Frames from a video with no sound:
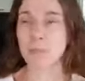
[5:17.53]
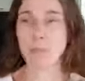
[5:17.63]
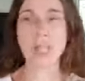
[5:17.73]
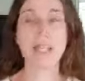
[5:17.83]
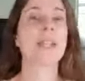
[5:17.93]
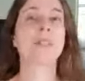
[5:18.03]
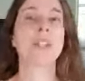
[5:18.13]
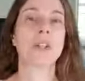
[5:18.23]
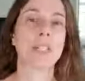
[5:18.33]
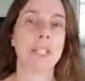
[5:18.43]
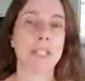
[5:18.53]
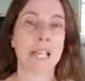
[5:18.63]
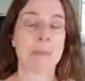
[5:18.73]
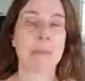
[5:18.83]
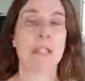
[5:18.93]
and I go start the
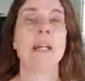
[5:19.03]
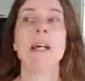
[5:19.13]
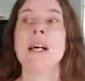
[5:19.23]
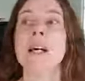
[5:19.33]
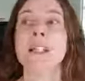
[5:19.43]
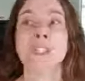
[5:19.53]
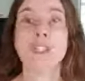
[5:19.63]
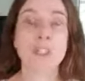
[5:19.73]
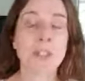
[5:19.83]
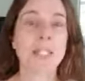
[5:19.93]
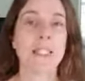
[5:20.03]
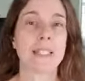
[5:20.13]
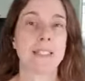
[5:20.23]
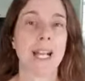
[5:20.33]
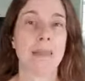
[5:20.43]
assignment. During the
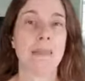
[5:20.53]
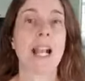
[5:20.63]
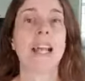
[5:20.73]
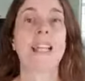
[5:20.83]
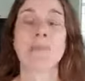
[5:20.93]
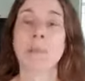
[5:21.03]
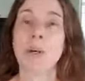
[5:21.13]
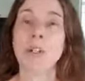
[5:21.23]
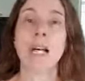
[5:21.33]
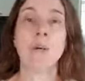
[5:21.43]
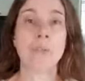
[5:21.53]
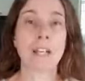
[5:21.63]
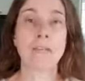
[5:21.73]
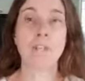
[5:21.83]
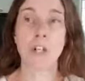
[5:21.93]
assignment, I can pull out
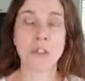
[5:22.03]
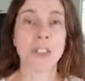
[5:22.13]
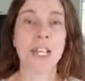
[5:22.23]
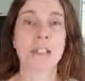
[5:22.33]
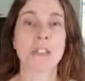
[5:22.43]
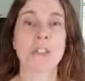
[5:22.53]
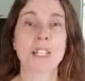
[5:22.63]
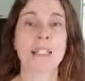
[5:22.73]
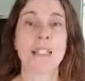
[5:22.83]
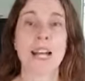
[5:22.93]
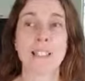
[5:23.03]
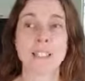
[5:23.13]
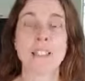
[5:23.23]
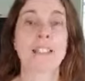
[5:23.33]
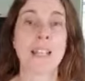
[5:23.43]
my phone and look at
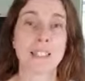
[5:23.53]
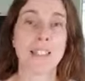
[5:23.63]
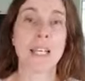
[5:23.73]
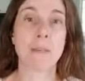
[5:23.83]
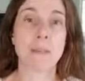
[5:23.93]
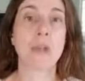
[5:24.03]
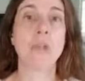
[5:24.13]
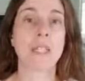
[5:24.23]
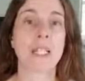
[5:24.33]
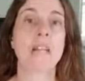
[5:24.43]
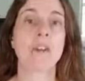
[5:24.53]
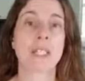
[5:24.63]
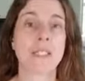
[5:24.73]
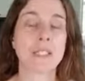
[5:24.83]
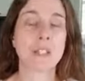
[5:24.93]
that same note that I've
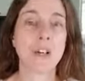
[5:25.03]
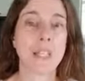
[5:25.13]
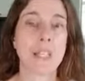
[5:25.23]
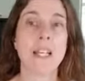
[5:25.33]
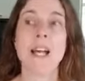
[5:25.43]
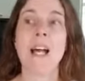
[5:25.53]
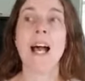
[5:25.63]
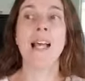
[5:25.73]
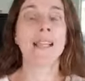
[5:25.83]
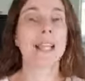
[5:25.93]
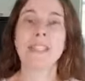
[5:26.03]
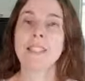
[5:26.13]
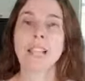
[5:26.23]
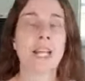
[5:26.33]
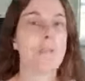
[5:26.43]
already started, and I can
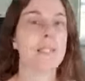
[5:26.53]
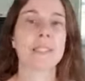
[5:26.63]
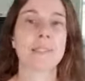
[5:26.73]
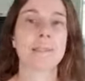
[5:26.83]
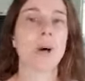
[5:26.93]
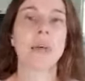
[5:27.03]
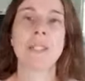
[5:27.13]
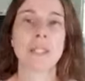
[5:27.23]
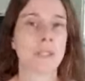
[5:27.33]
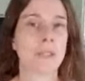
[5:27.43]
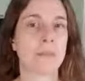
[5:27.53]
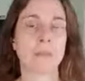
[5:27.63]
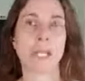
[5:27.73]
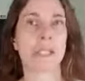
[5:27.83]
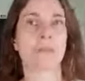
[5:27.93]
type in small little,
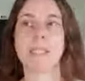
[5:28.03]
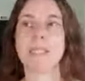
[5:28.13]
like, it's